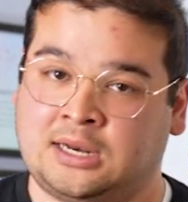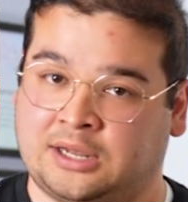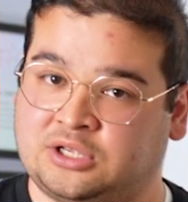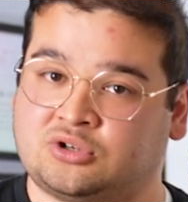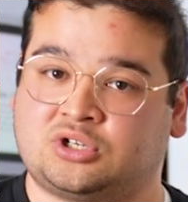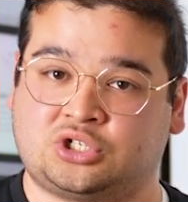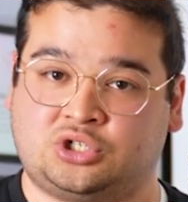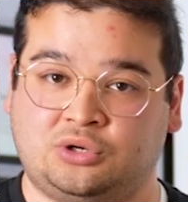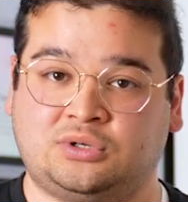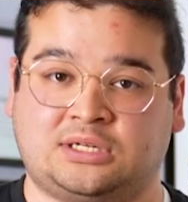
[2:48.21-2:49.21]
Now, these are just
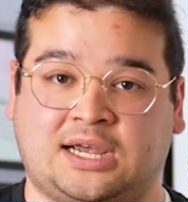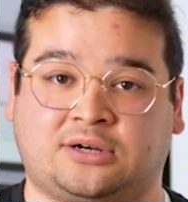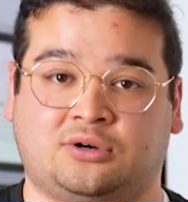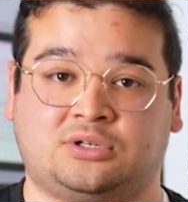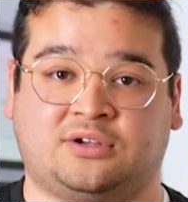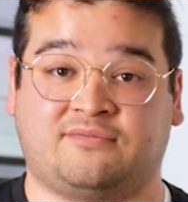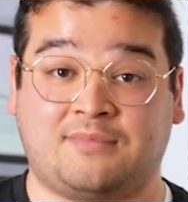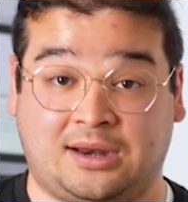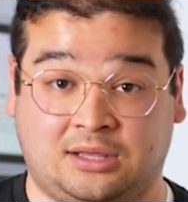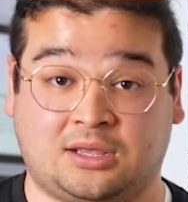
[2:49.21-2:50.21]
two detectors of
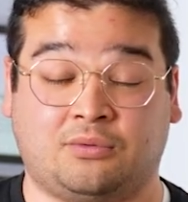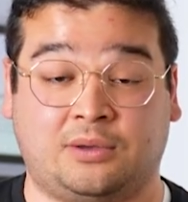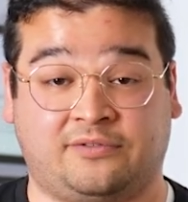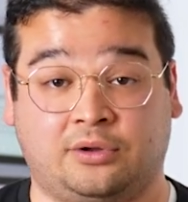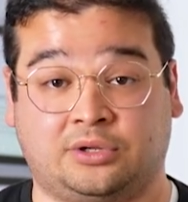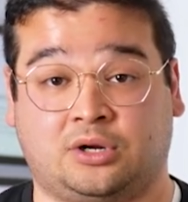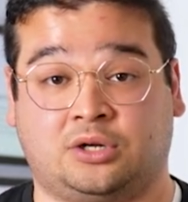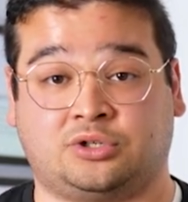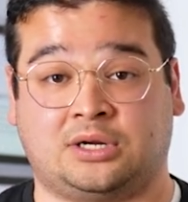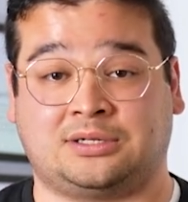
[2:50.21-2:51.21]
many that we fielded
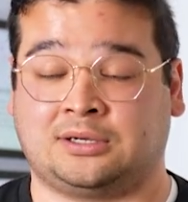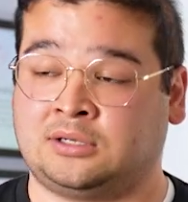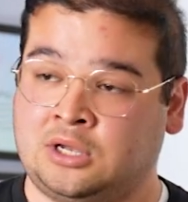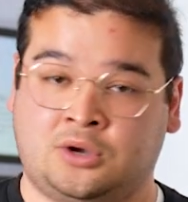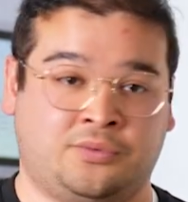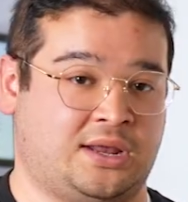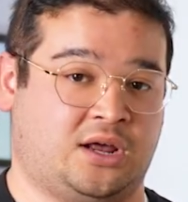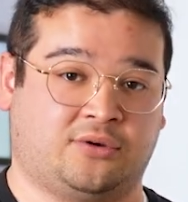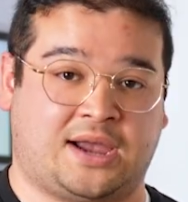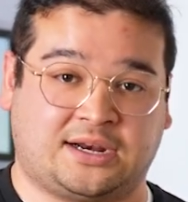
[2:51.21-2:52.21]
on Trenta. We had
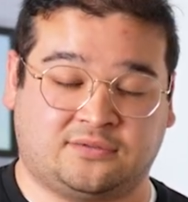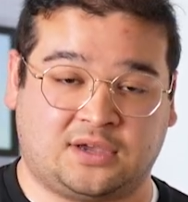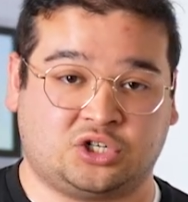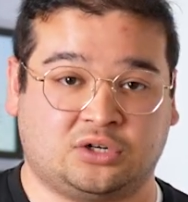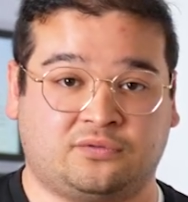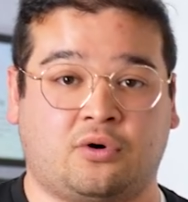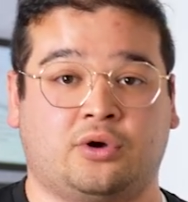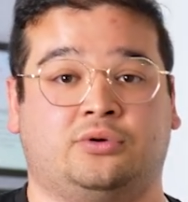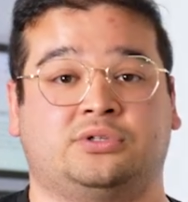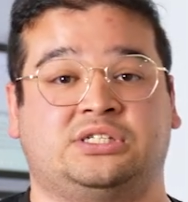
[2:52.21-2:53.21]
other activation
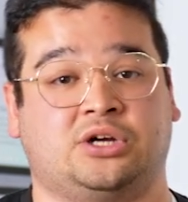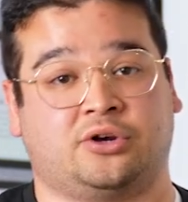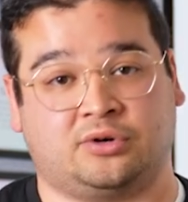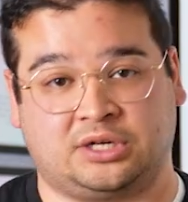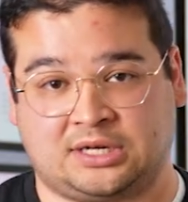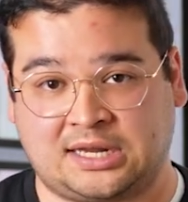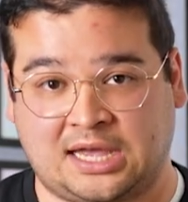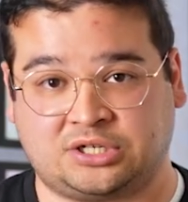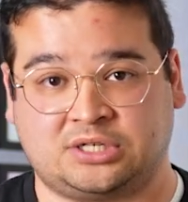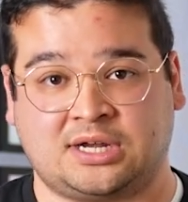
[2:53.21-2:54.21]
foils, CR39
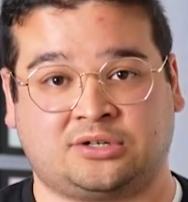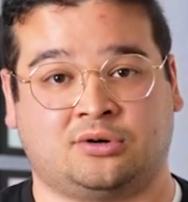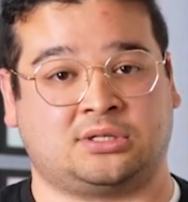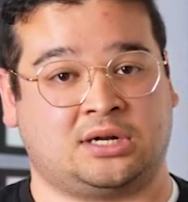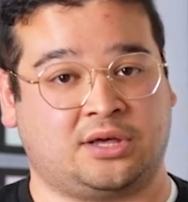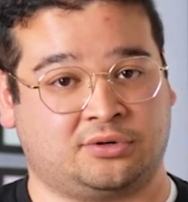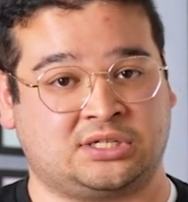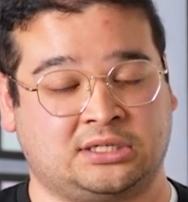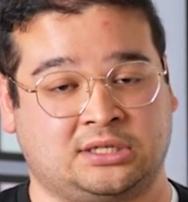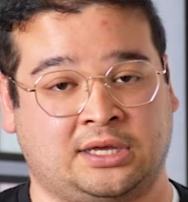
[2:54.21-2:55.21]
etch detectors, and other
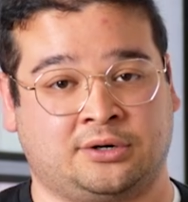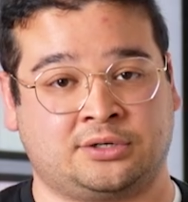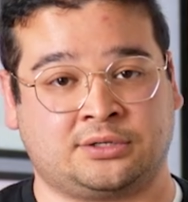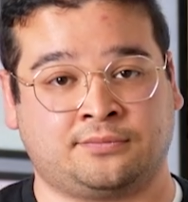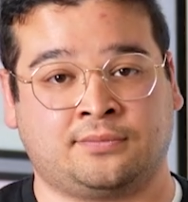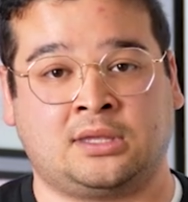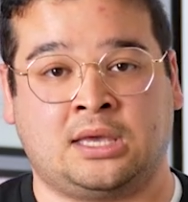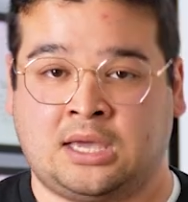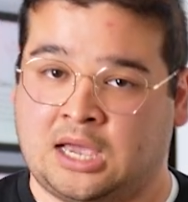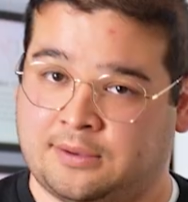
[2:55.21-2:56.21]
scintillators.
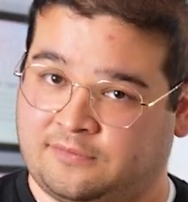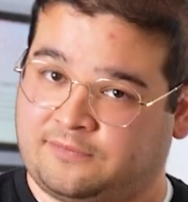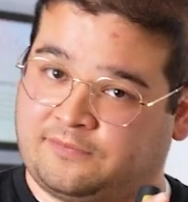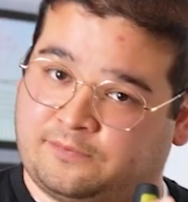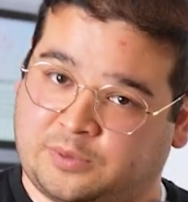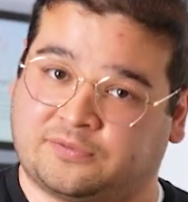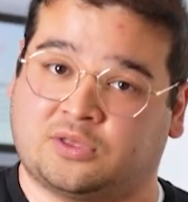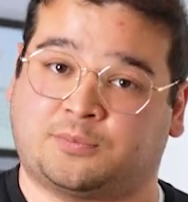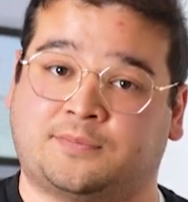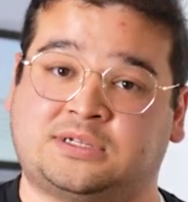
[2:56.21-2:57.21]
Uh, but for
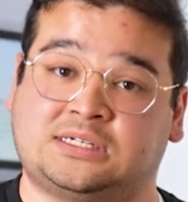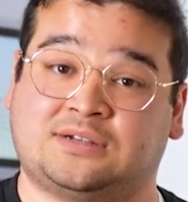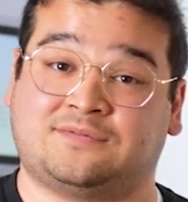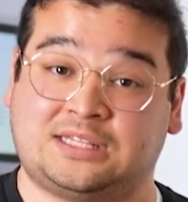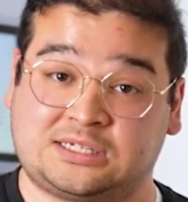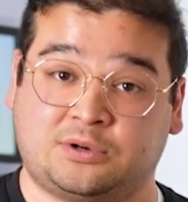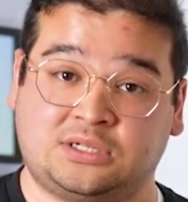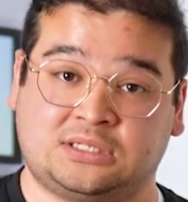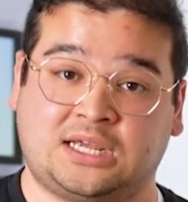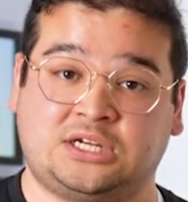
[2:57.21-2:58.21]
the purposes of this
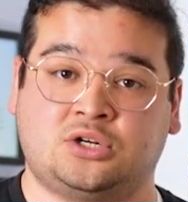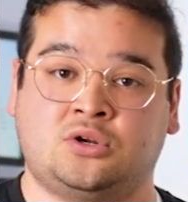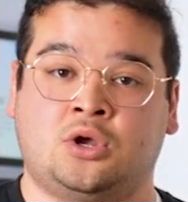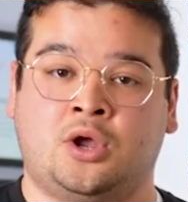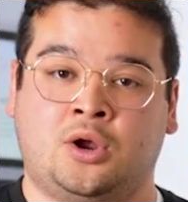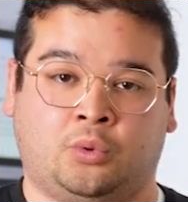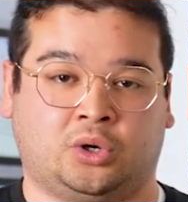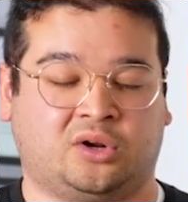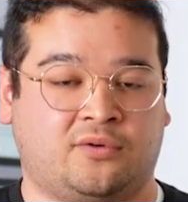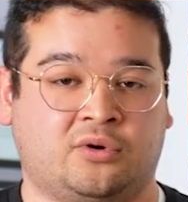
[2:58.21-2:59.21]
presentation, we're
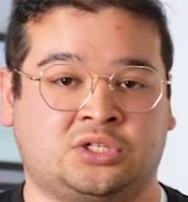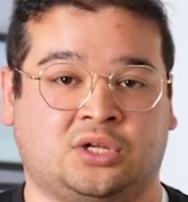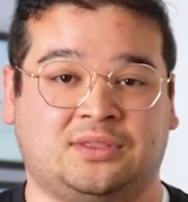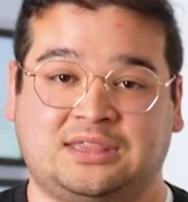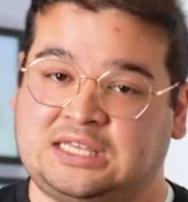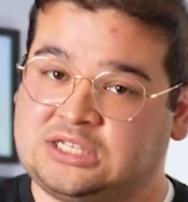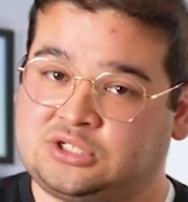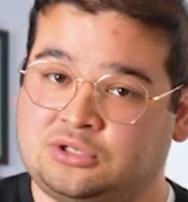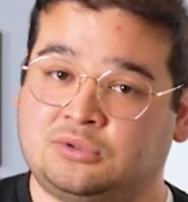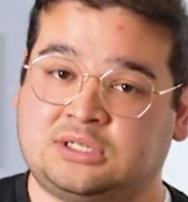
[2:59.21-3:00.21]
going to focus on these
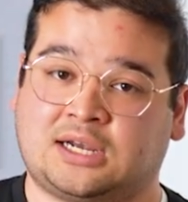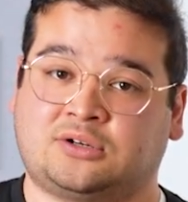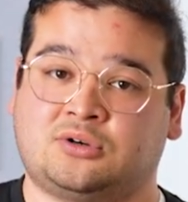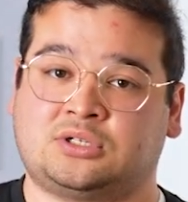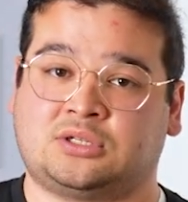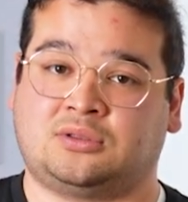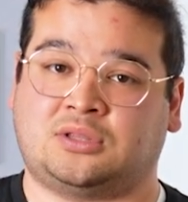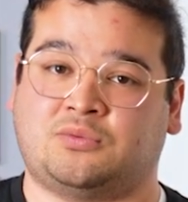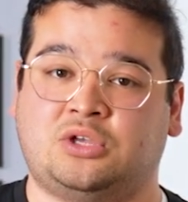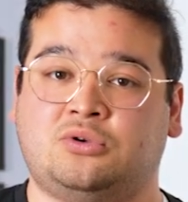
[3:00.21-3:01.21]
two detectors that we